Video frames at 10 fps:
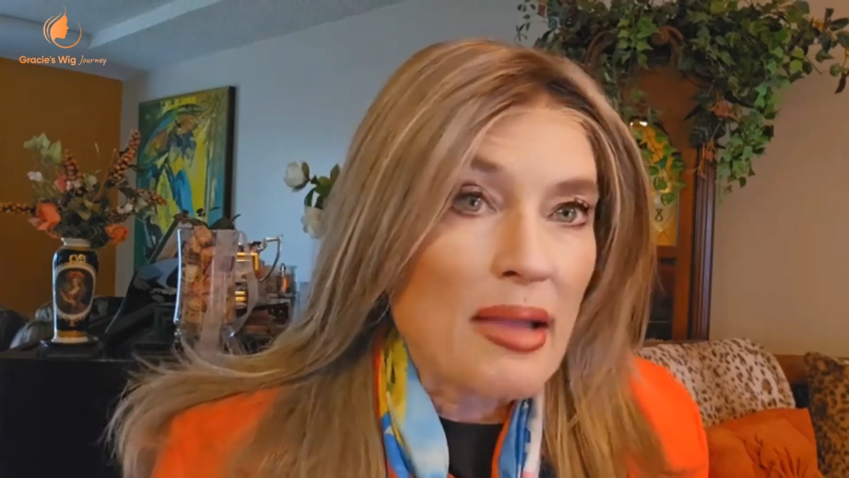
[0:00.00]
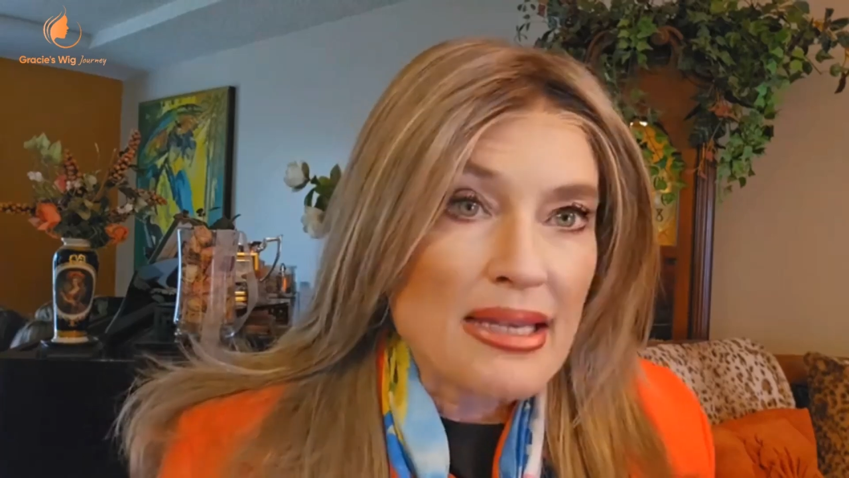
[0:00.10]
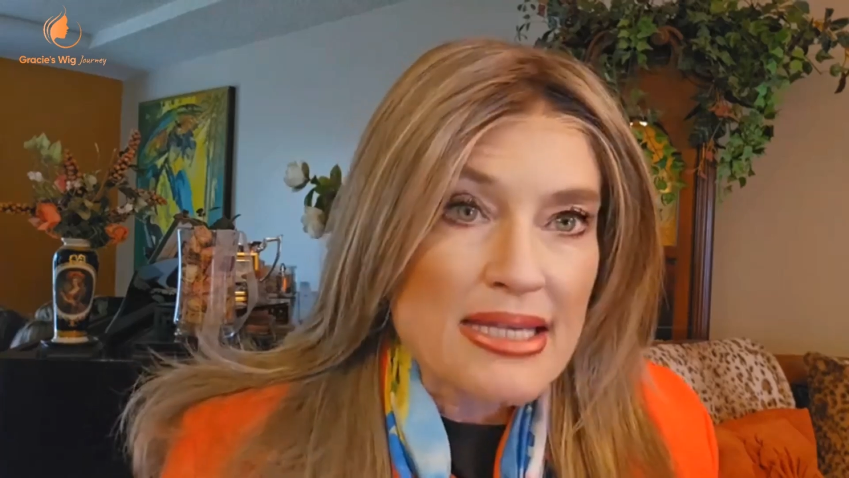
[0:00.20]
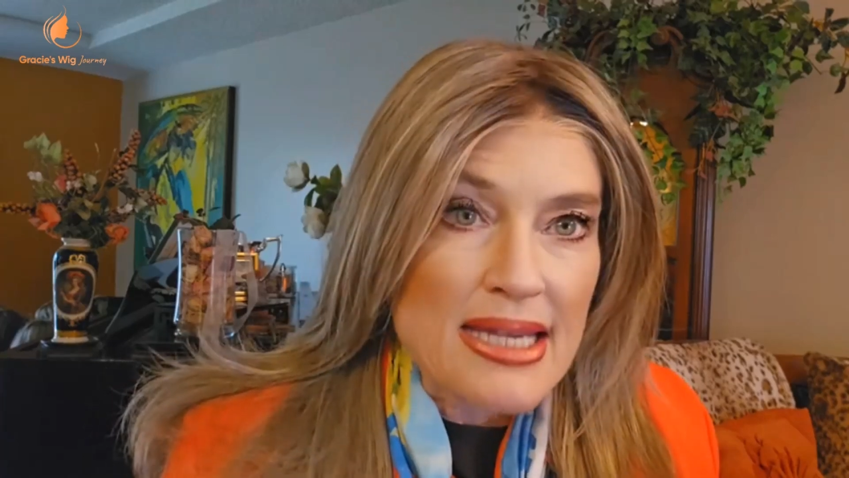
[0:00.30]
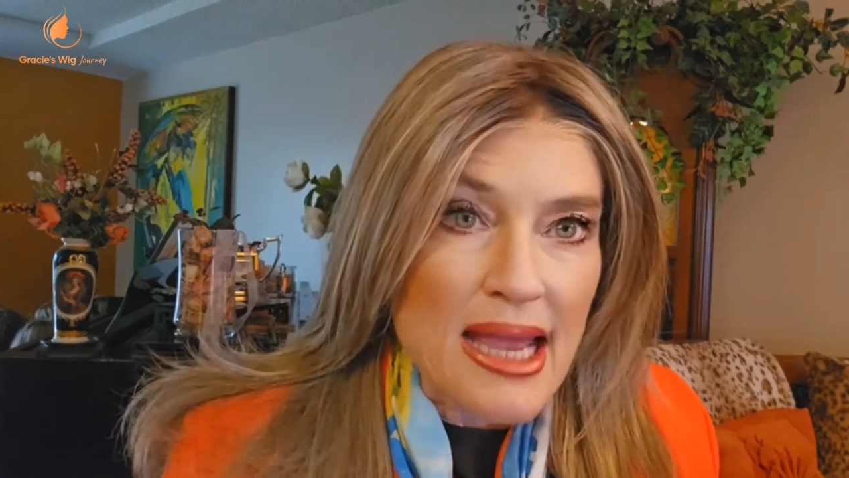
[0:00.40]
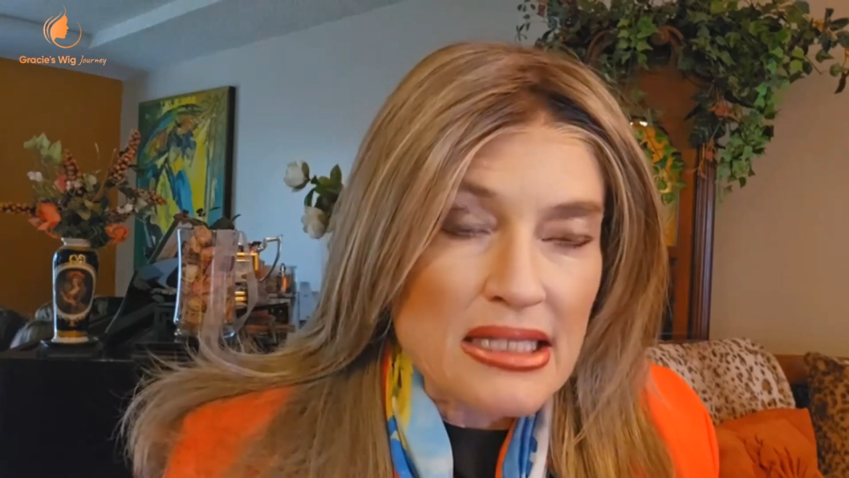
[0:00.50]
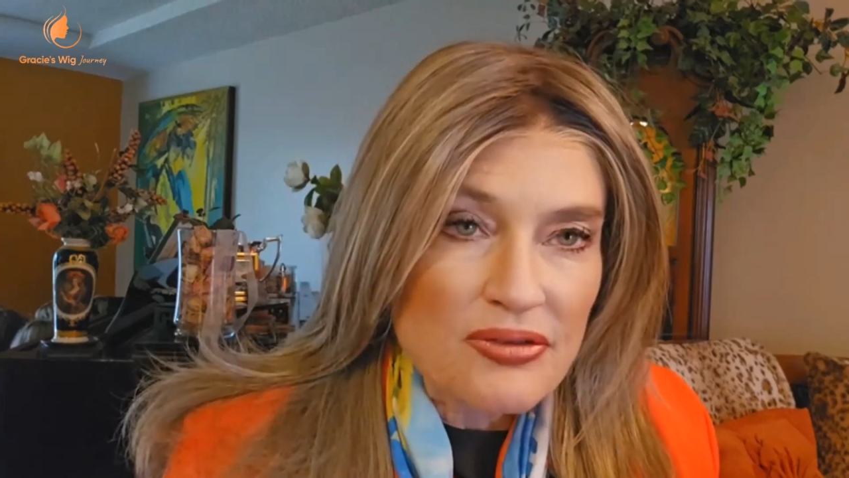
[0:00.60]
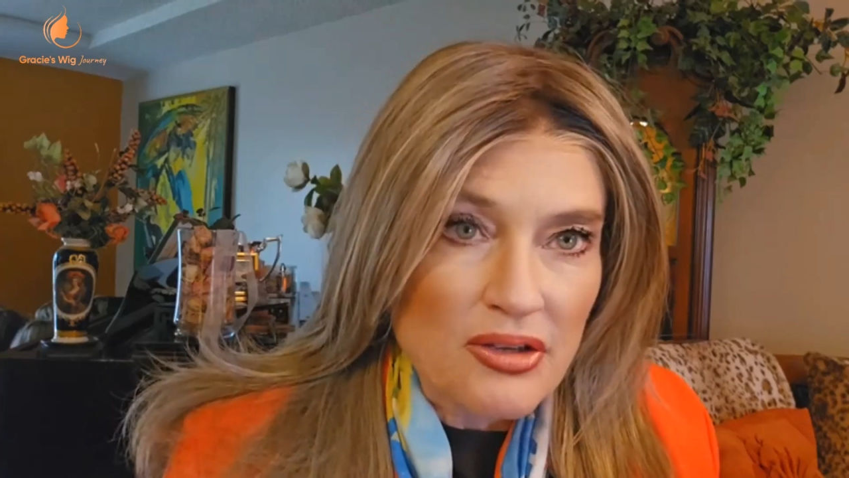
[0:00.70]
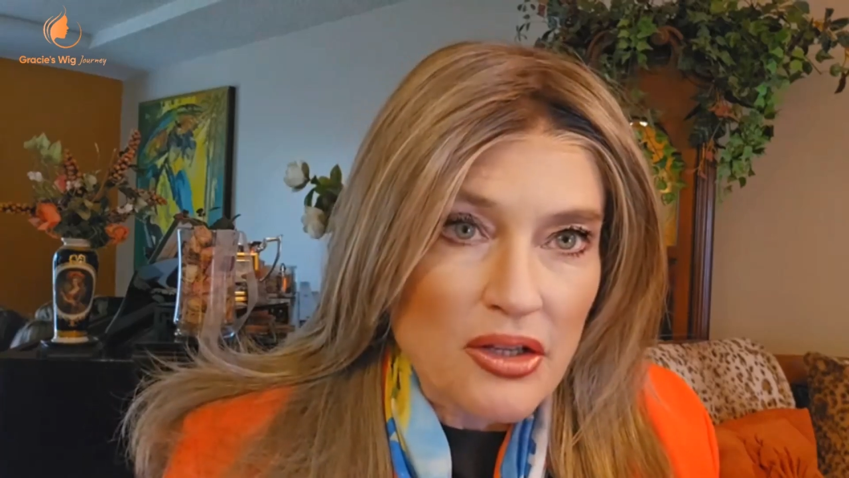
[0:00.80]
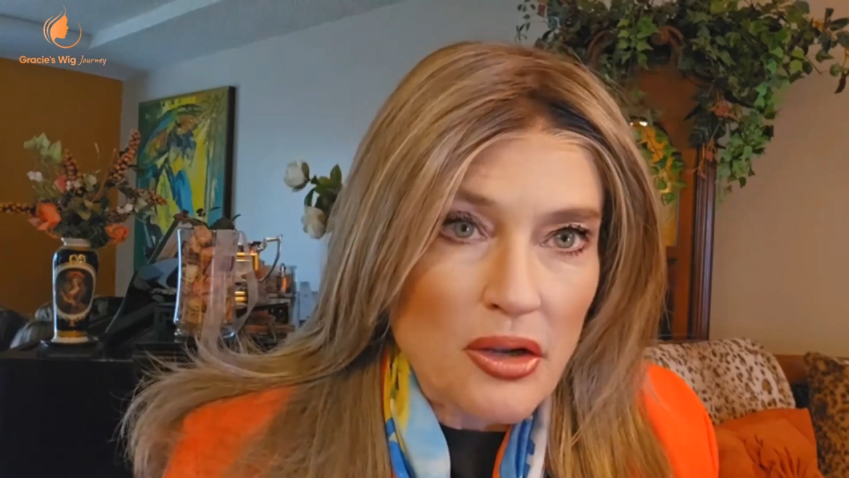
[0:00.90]
my
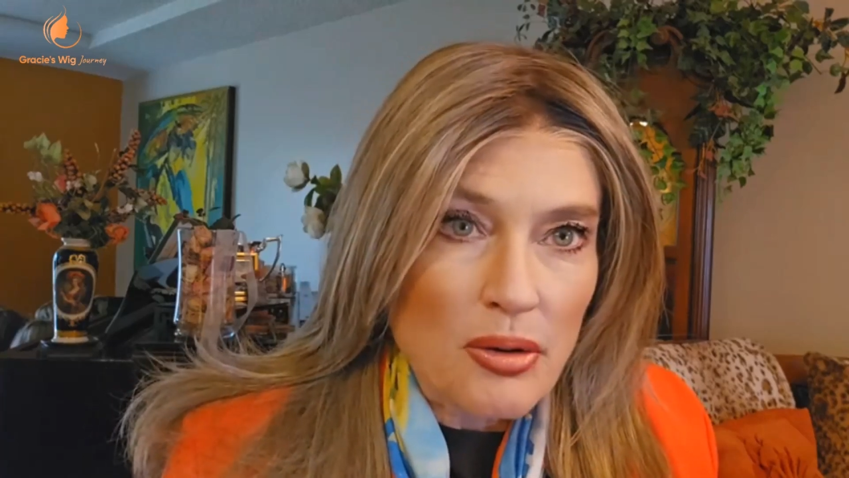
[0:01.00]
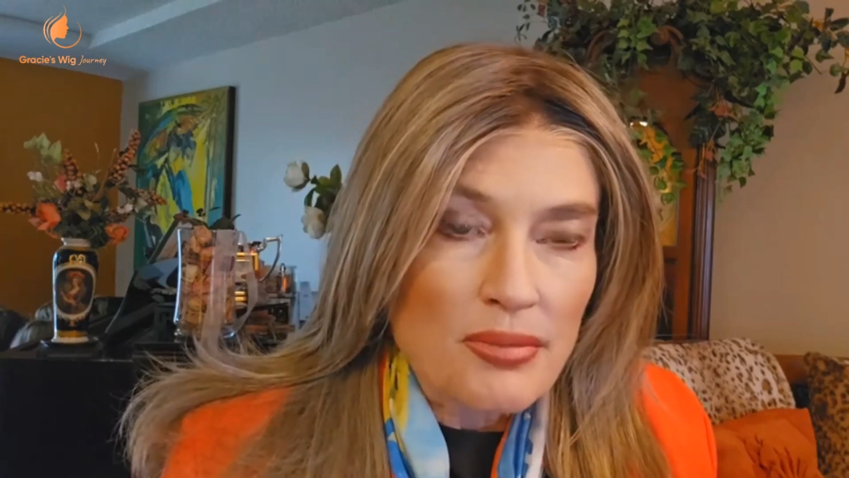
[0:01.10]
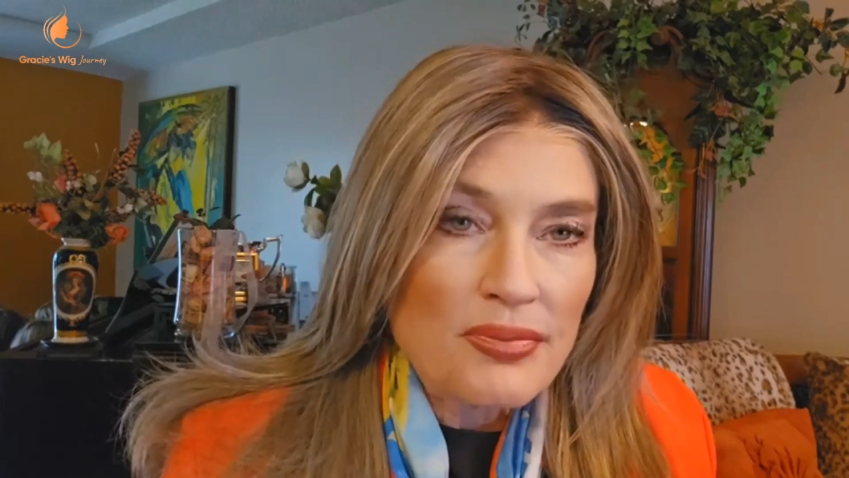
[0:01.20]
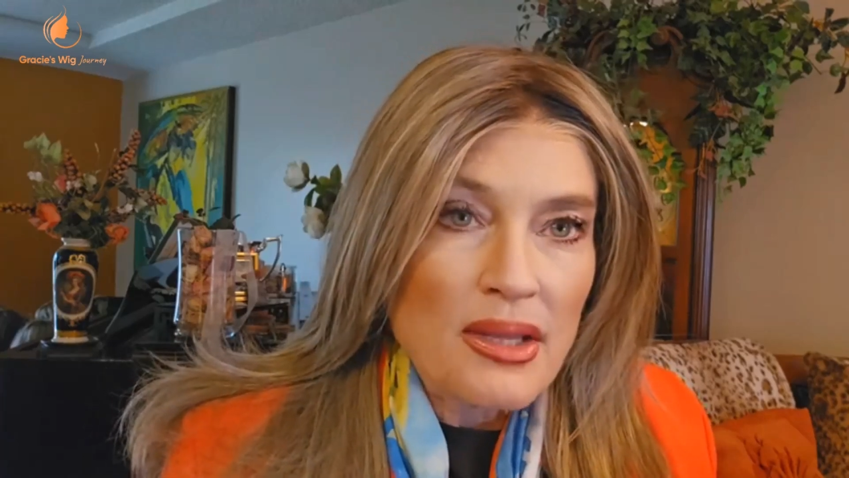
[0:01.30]
next video.